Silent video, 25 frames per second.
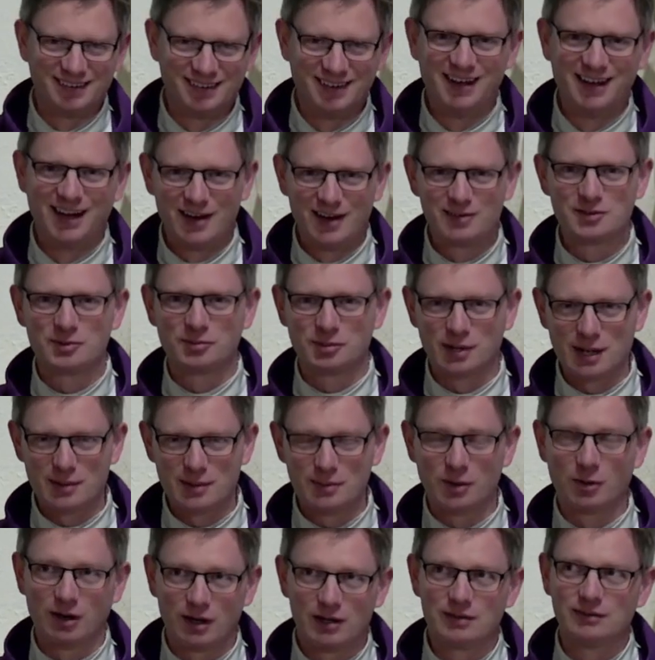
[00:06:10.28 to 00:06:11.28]
I have to pray
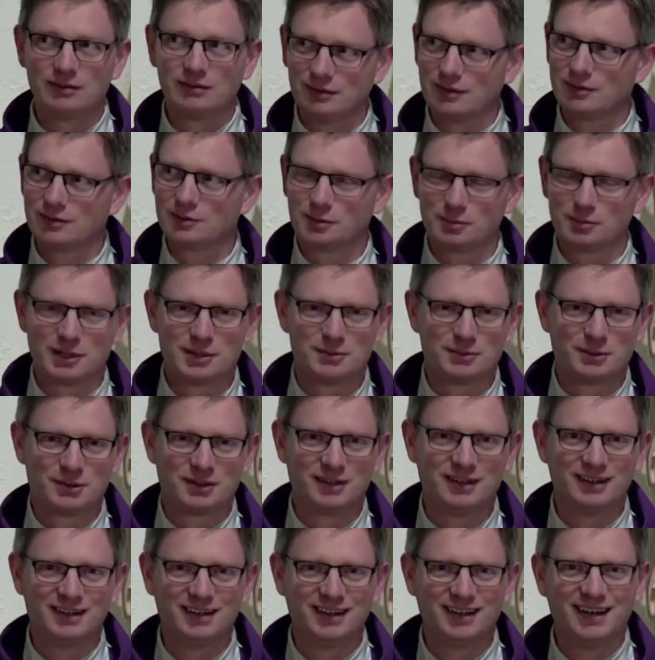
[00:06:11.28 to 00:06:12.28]
more. I know I have to pray more.
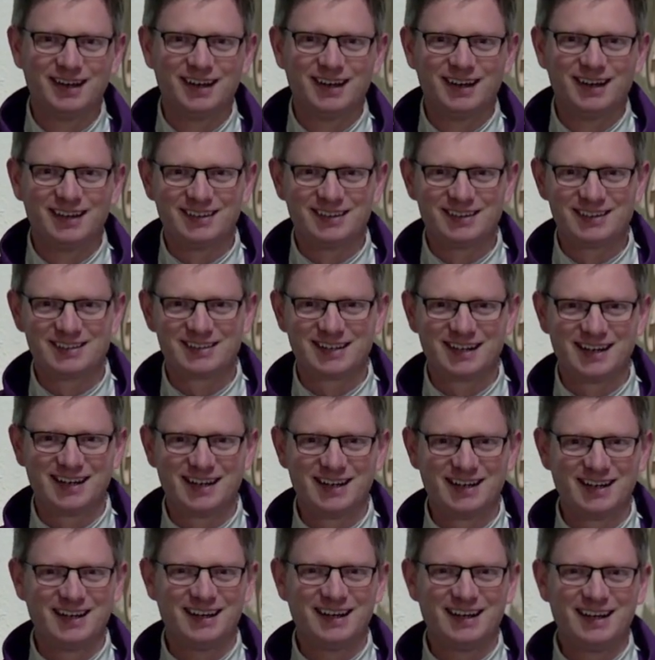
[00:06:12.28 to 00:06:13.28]
All right.
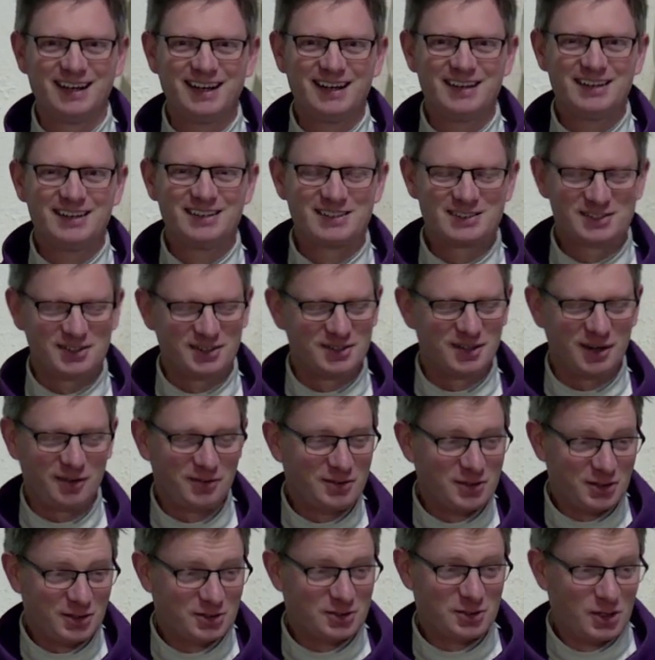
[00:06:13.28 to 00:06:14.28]
Uh, so often you
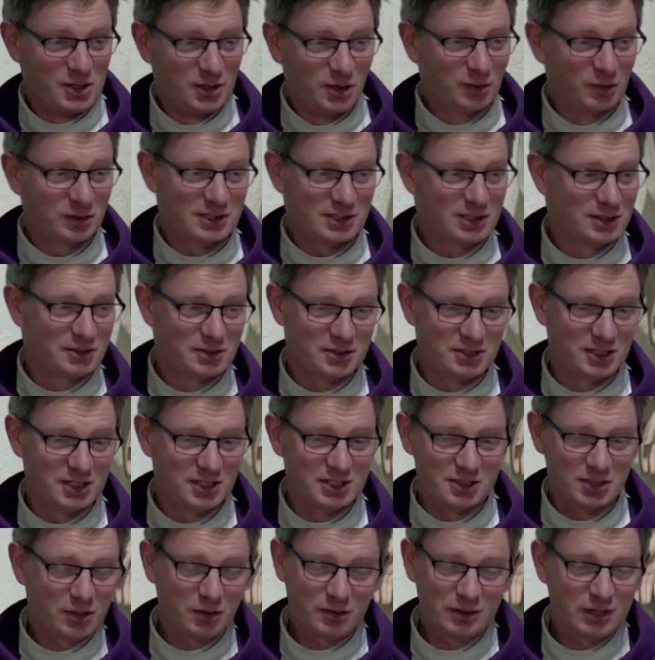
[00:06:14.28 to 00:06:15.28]
just you know what the solution is, so
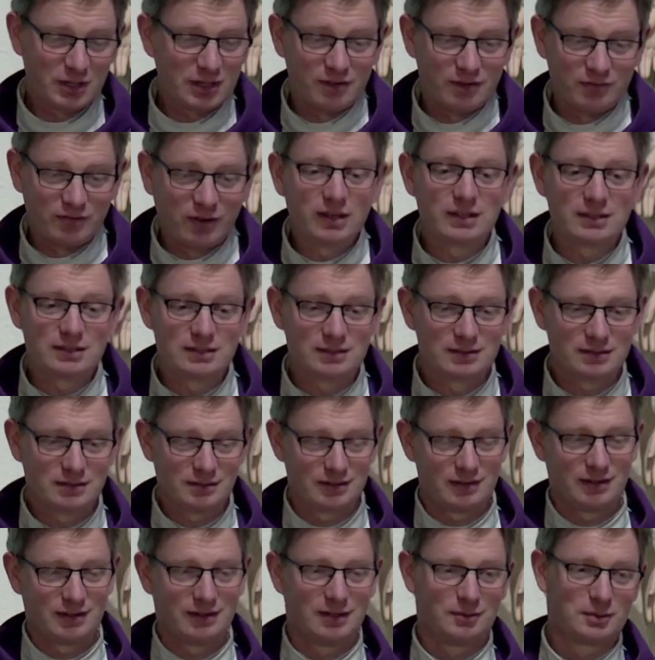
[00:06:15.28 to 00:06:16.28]
you don't need advice
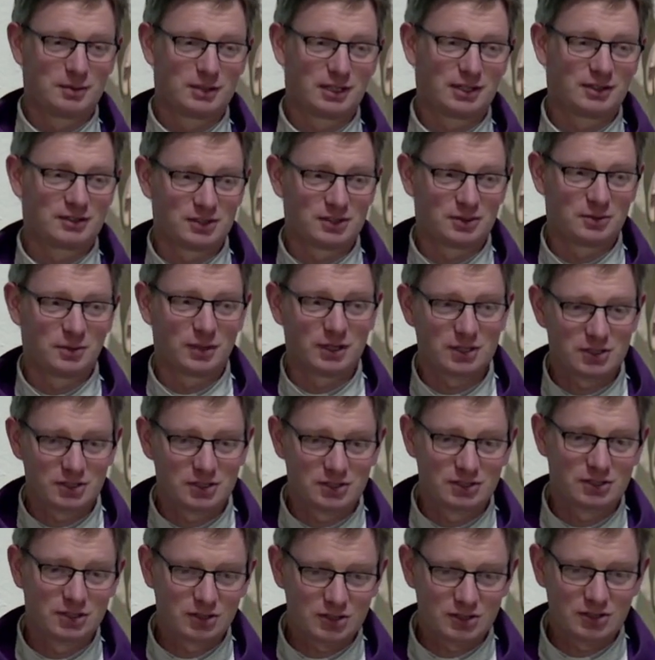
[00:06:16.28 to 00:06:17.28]
in a particular situation.
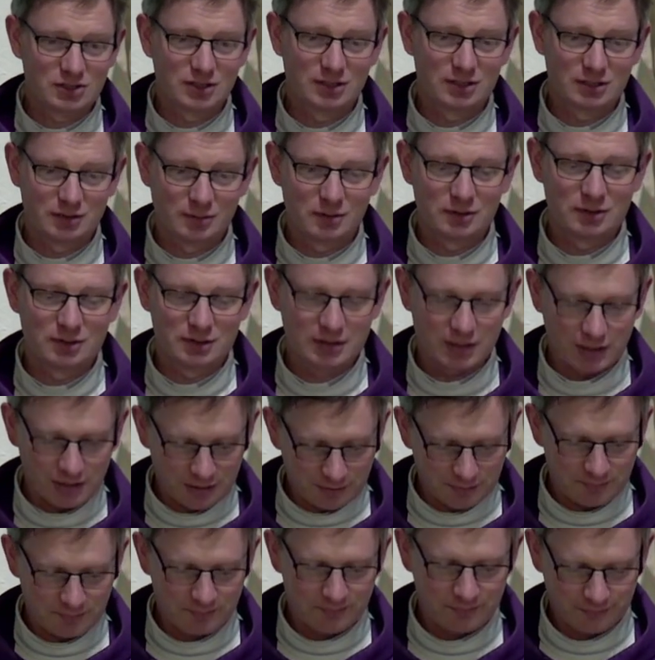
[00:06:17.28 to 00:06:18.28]
You just need someone to say,
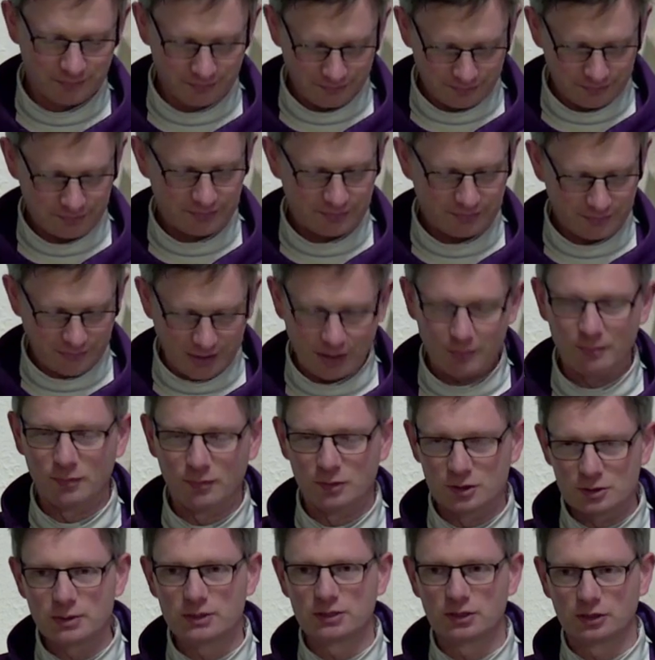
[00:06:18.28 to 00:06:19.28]
that must
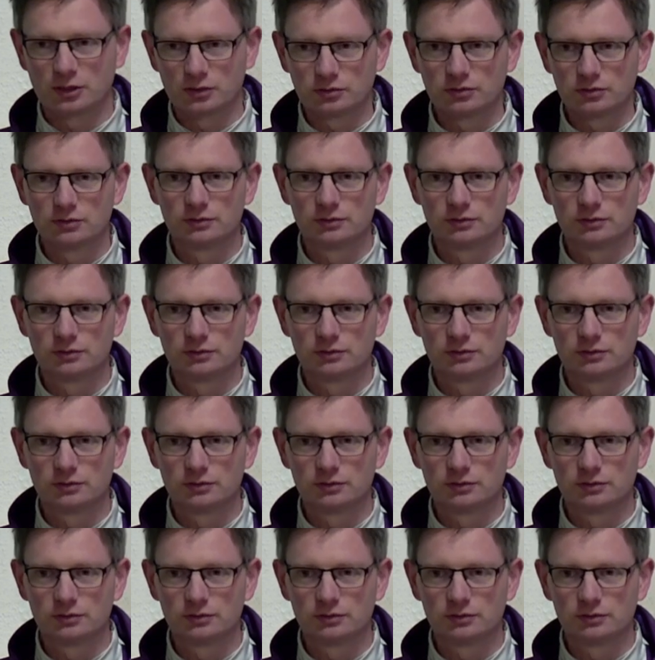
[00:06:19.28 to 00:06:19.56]
be tough.